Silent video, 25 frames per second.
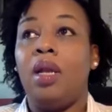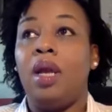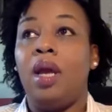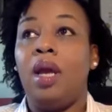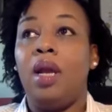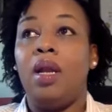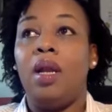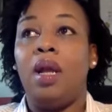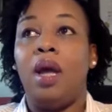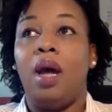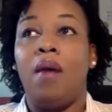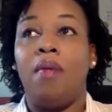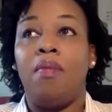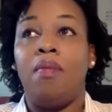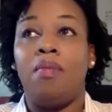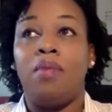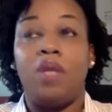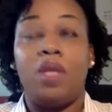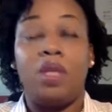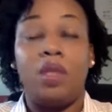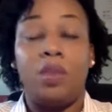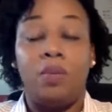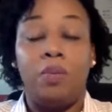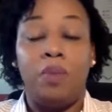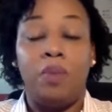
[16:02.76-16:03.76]
then they are
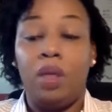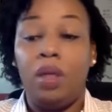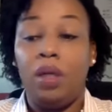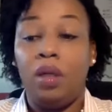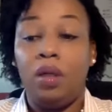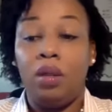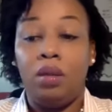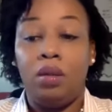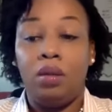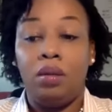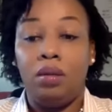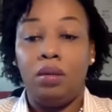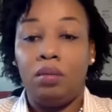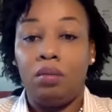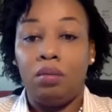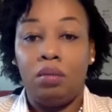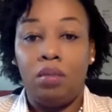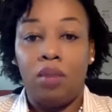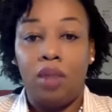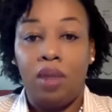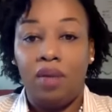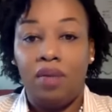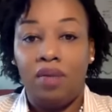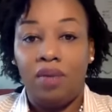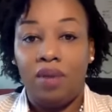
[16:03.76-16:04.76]
just being
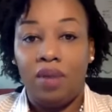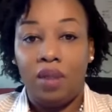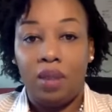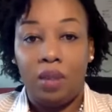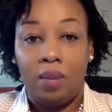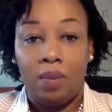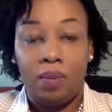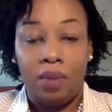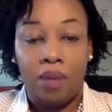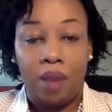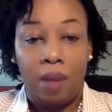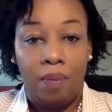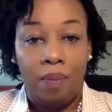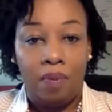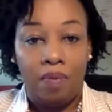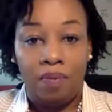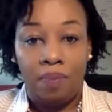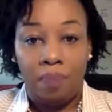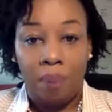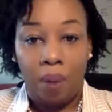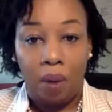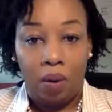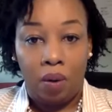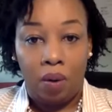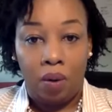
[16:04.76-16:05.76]
given some type
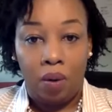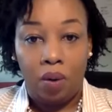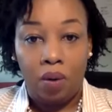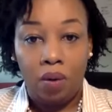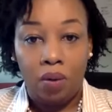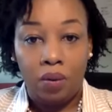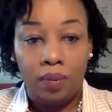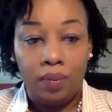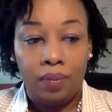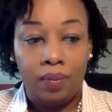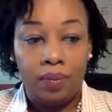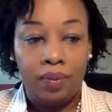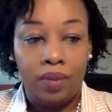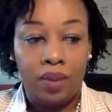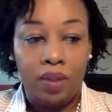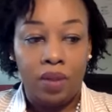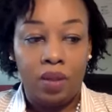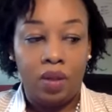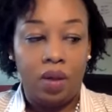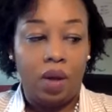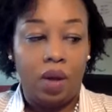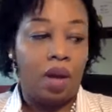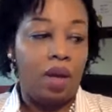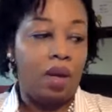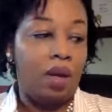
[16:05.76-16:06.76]
of parole.
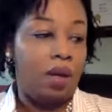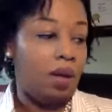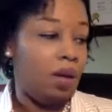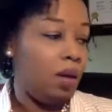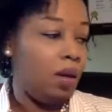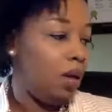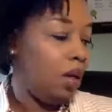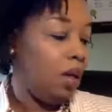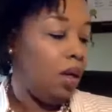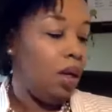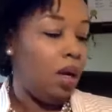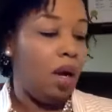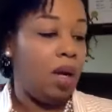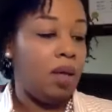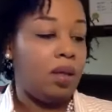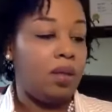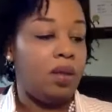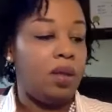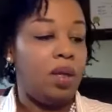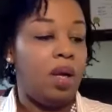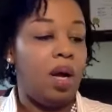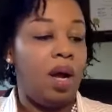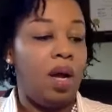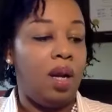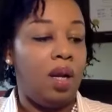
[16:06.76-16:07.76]
I
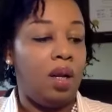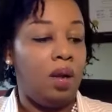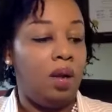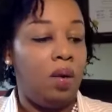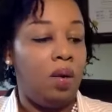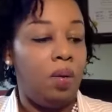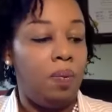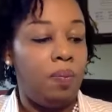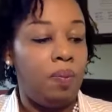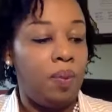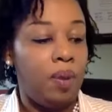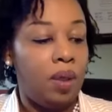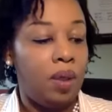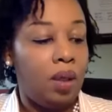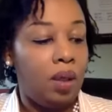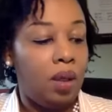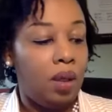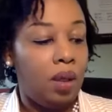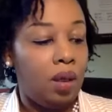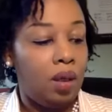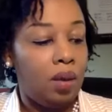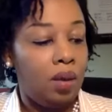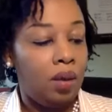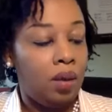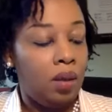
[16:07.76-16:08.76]
actually had a copy
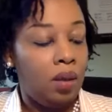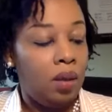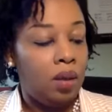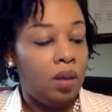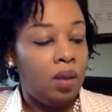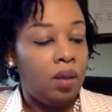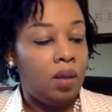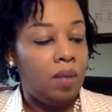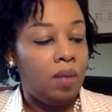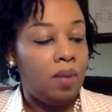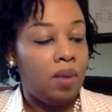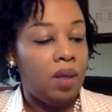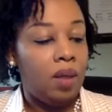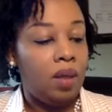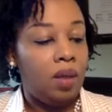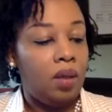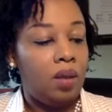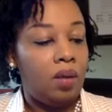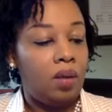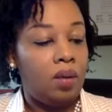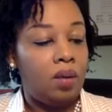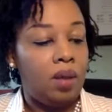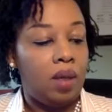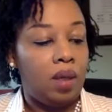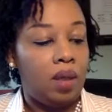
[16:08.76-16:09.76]
here. Somebody
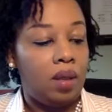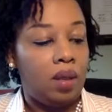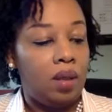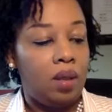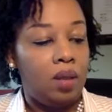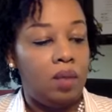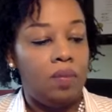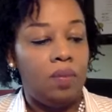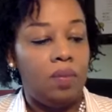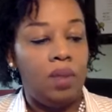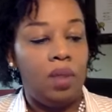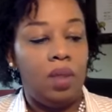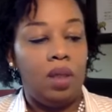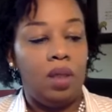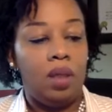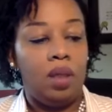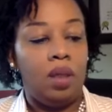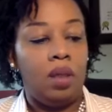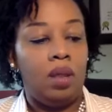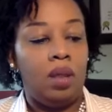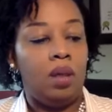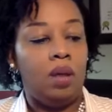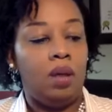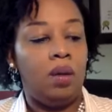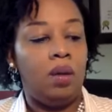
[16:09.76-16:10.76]
contacted
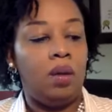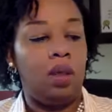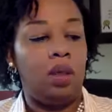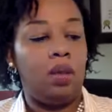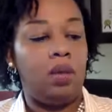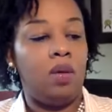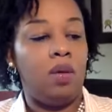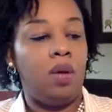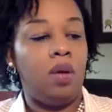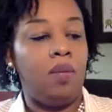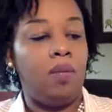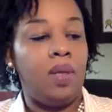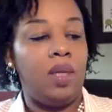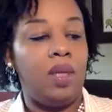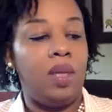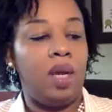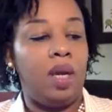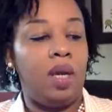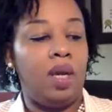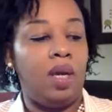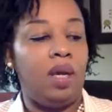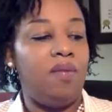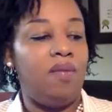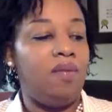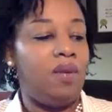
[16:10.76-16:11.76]
me, the document they
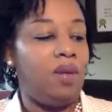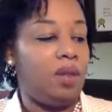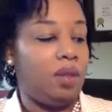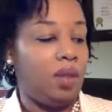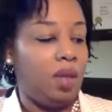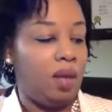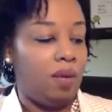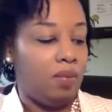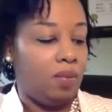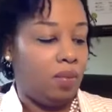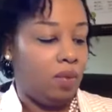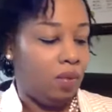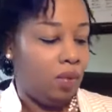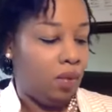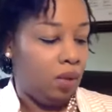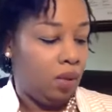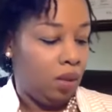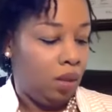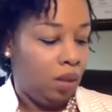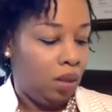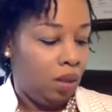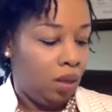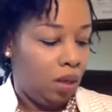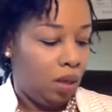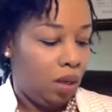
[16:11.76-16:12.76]
are giving them.
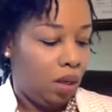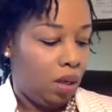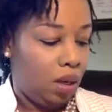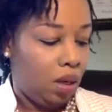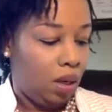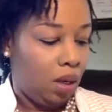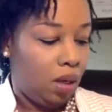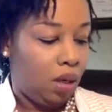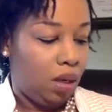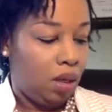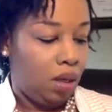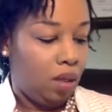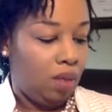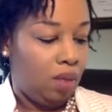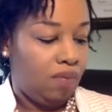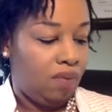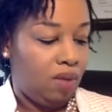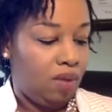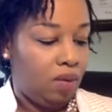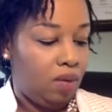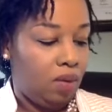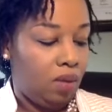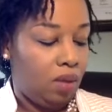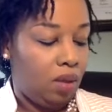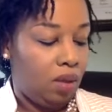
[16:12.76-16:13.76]
I can
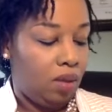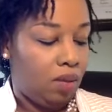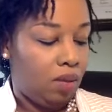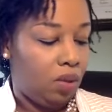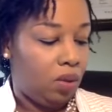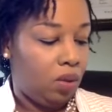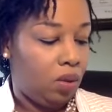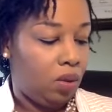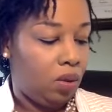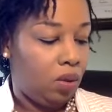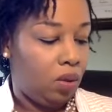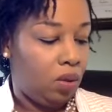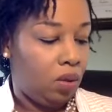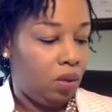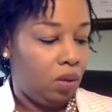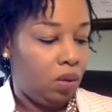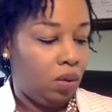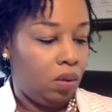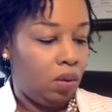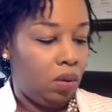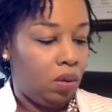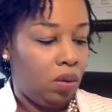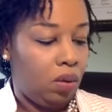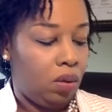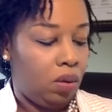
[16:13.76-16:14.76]
even read them to you.
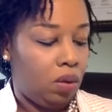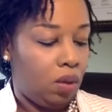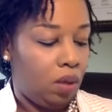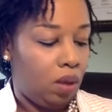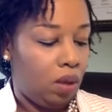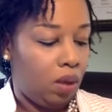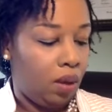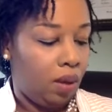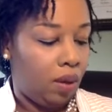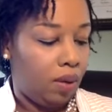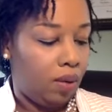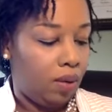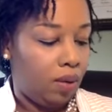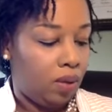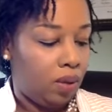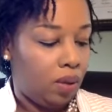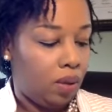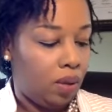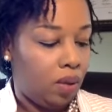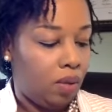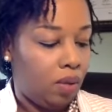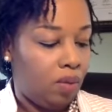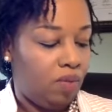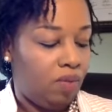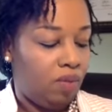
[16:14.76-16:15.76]
I was
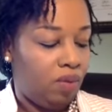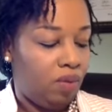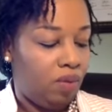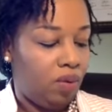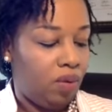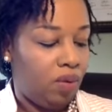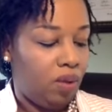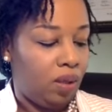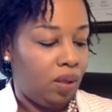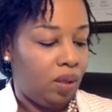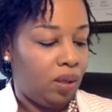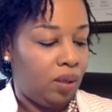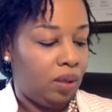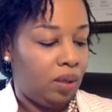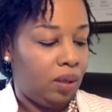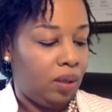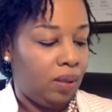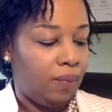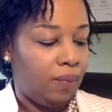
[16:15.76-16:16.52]
reviewing it.